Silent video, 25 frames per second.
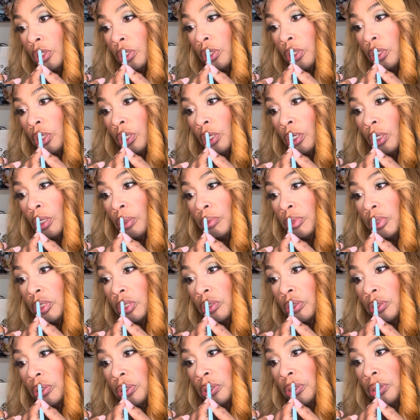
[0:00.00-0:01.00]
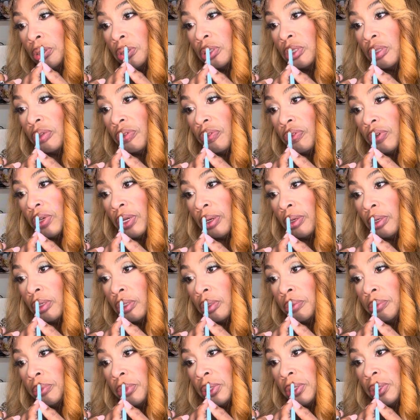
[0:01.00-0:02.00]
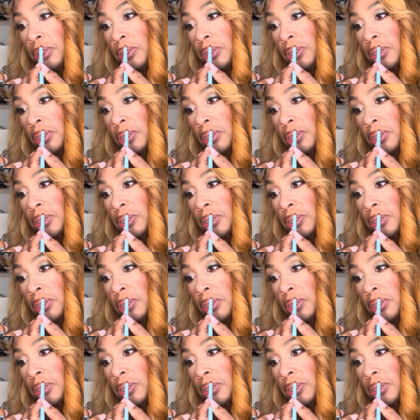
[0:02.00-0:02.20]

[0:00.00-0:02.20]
yeah, I'm just going to use the Farrah Hamidi